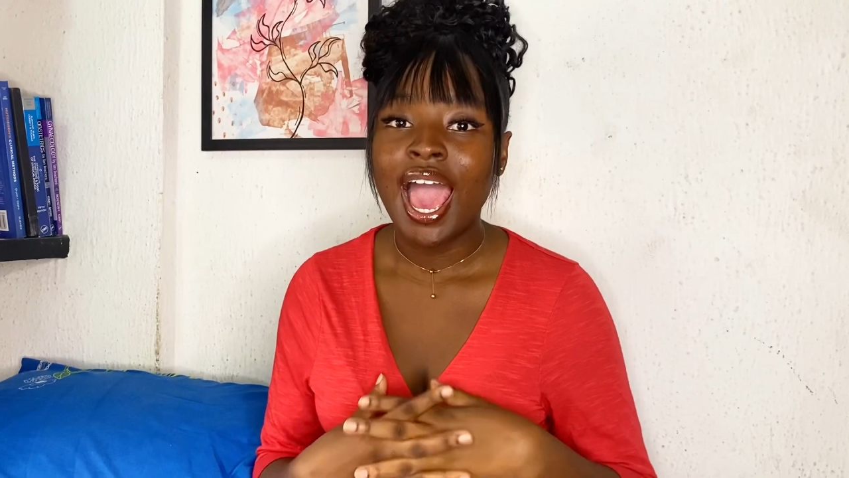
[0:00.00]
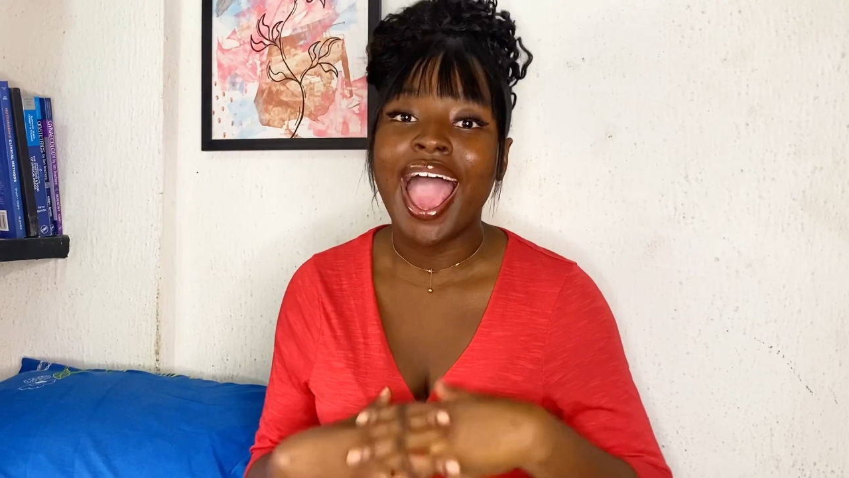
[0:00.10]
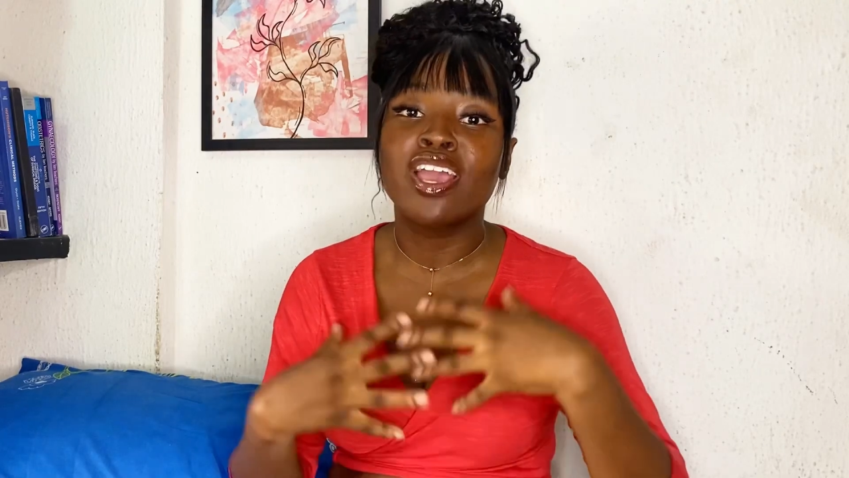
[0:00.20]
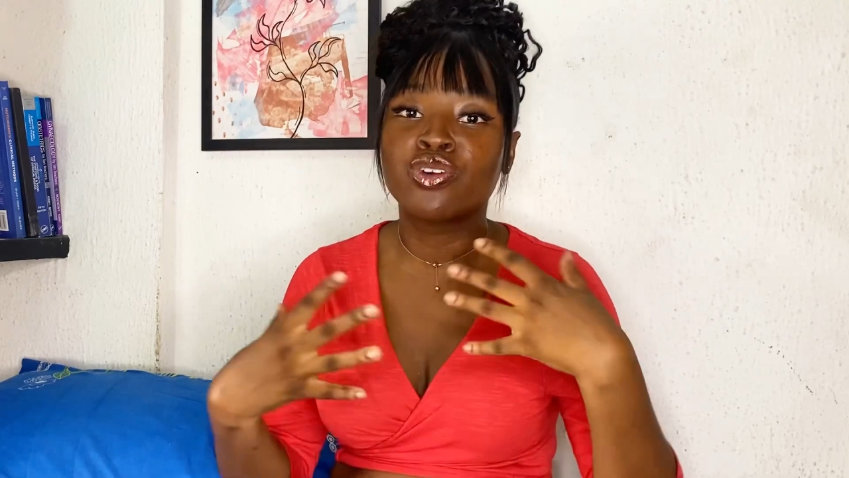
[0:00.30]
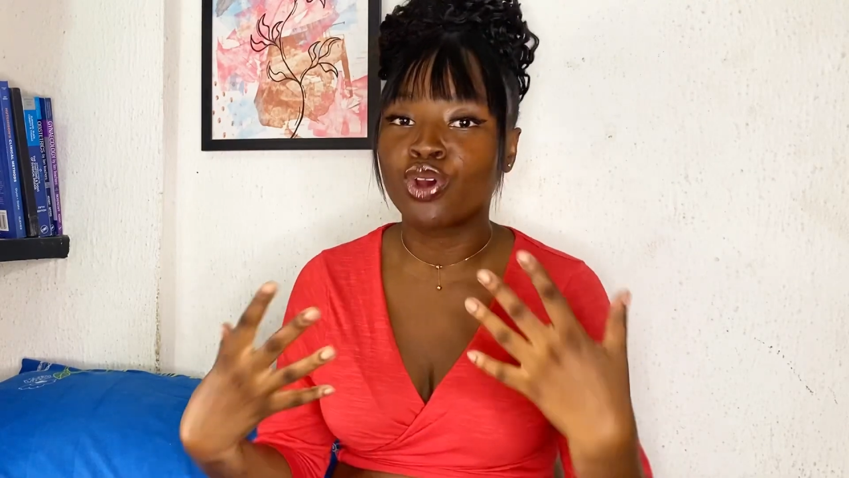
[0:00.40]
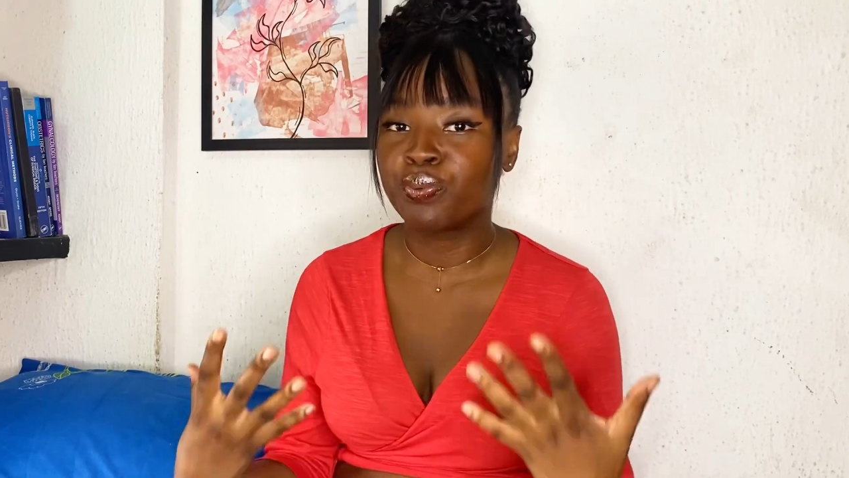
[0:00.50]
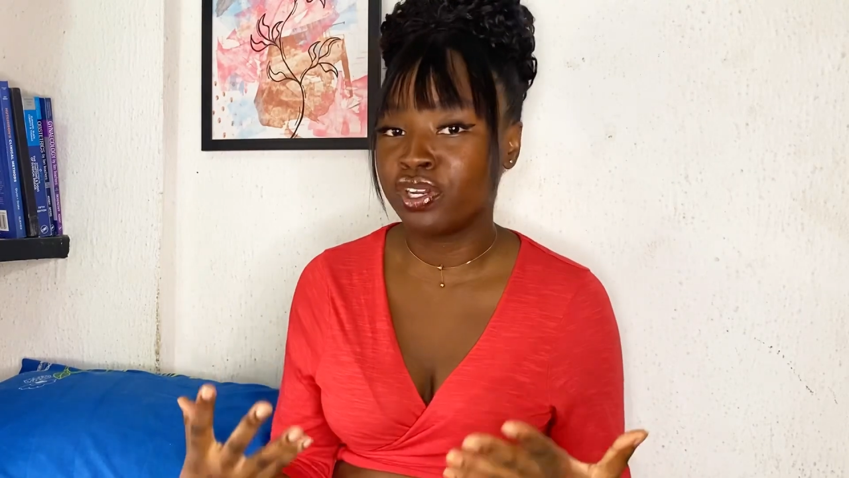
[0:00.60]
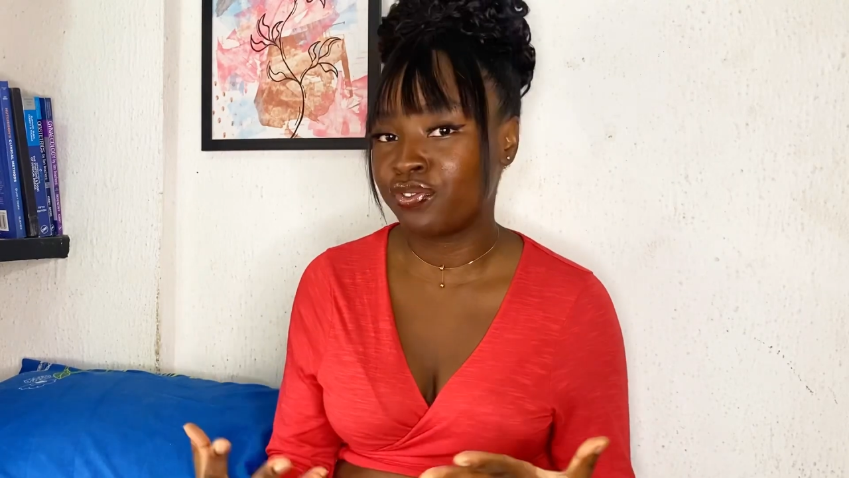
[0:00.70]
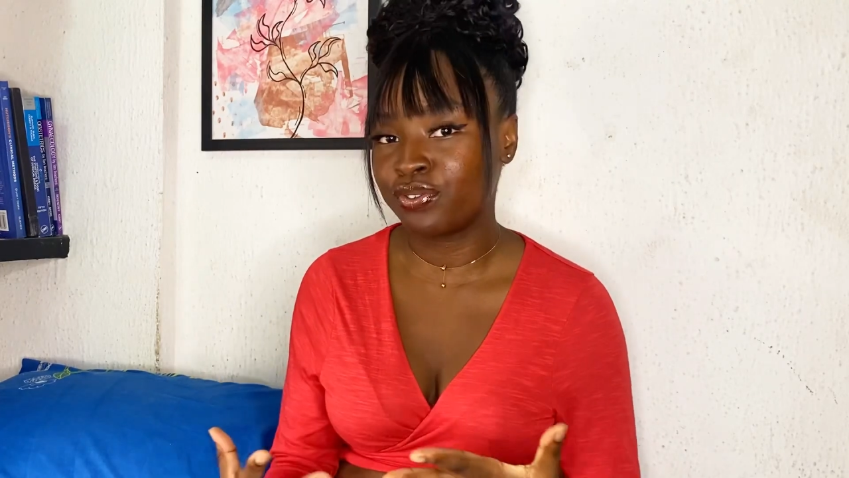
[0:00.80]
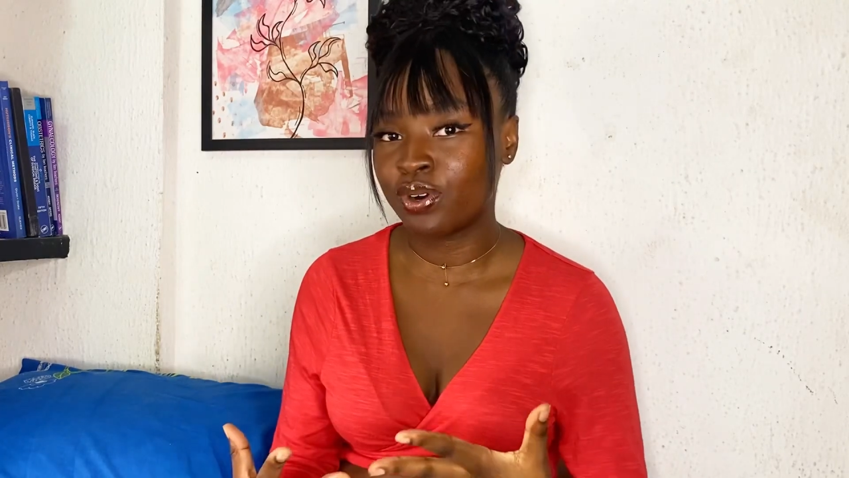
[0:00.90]
I grew up in
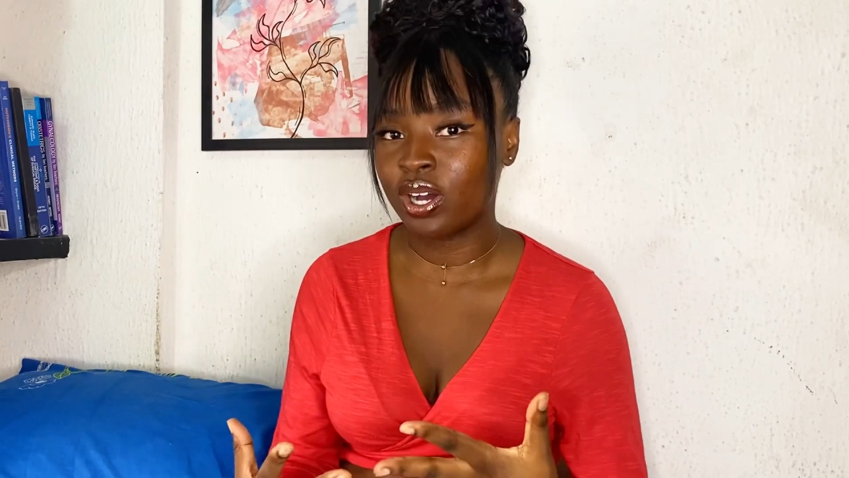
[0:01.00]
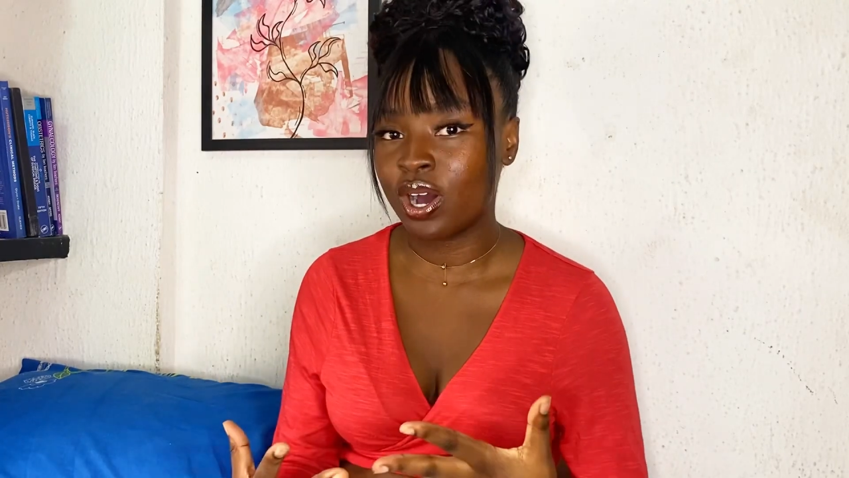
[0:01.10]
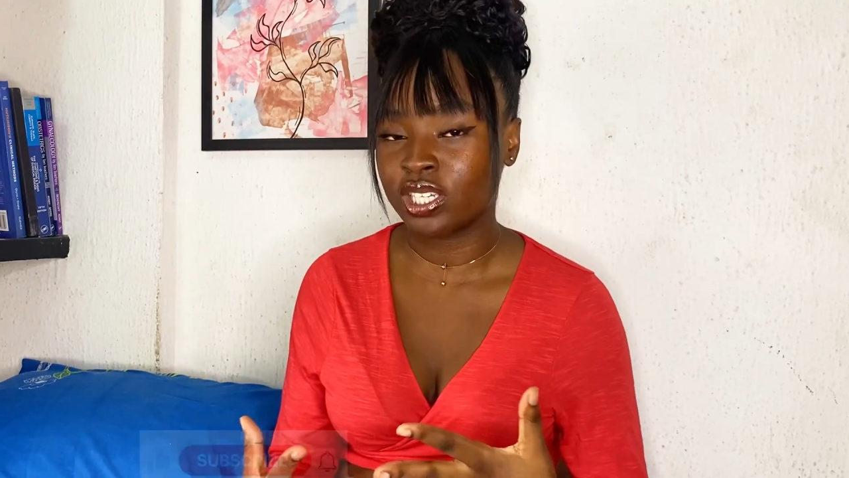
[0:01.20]
a full house.